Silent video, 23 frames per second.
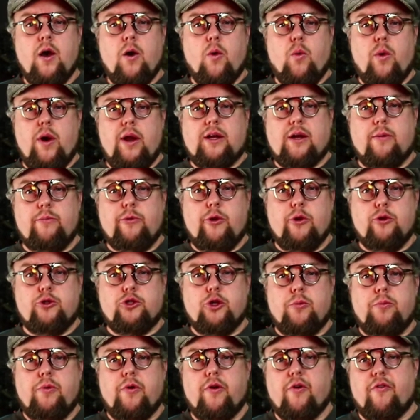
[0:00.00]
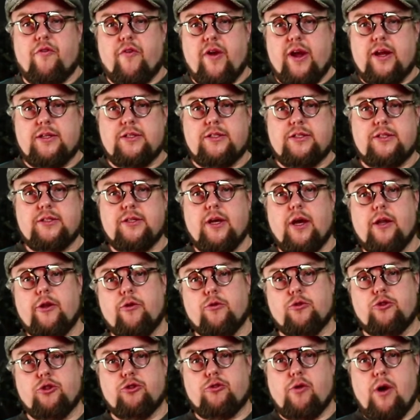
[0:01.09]
Welcome YouTube, friends and new
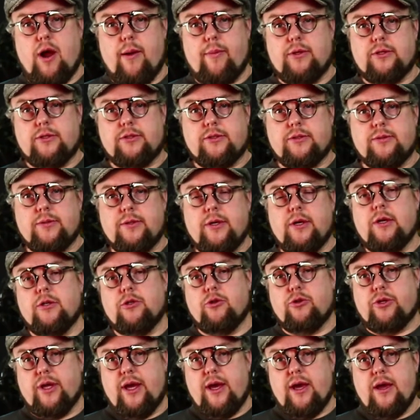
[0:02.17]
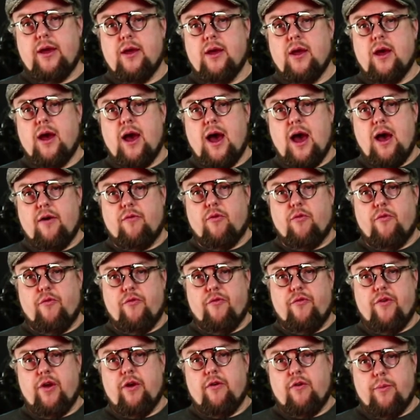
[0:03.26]
subscribers. Today I have a
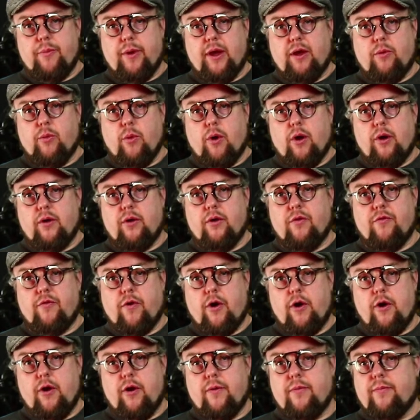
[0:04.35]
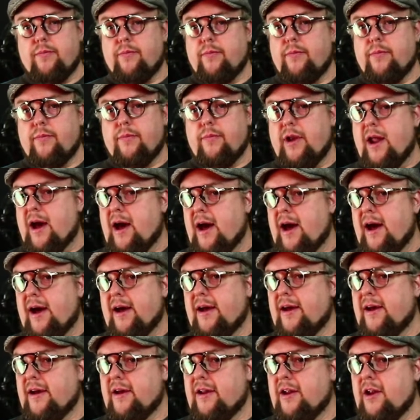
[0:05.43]
very big one for you. Nah,
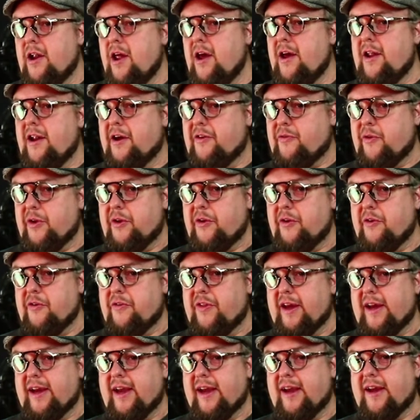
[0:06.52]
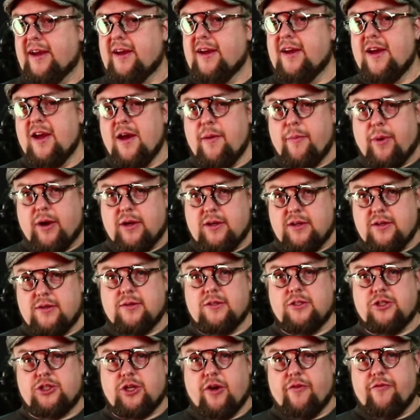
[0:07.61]
not what you're thinking, but
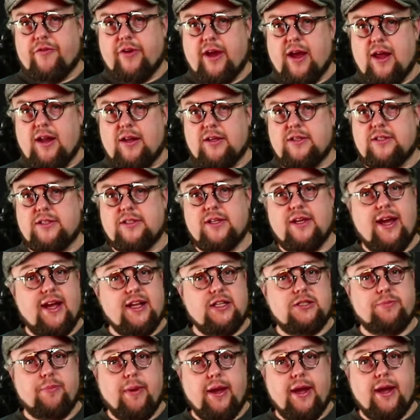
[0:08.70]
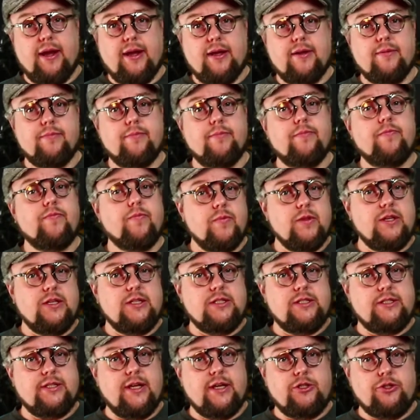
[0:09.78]
something else. It's big.
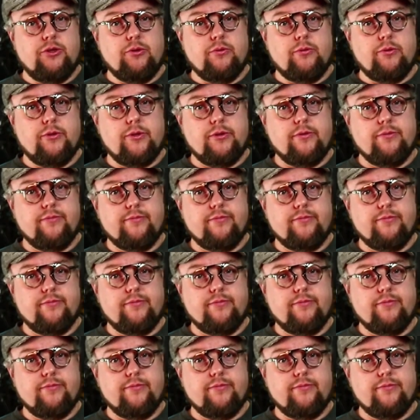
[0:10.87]
Stay tuned.